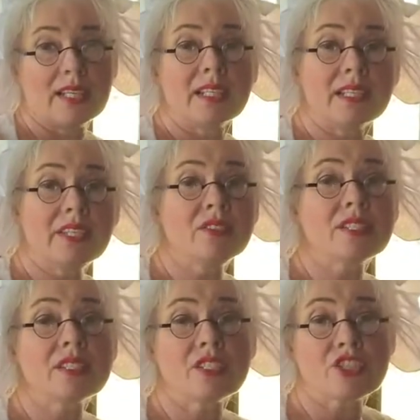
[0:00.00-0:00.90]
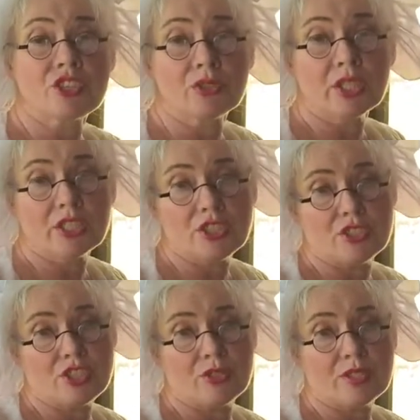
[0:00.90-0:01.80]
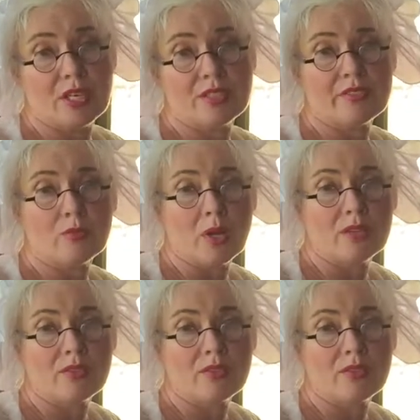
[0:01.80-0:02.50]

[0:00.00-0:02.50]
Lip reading: Even this additional kitchen shows signs of wealth.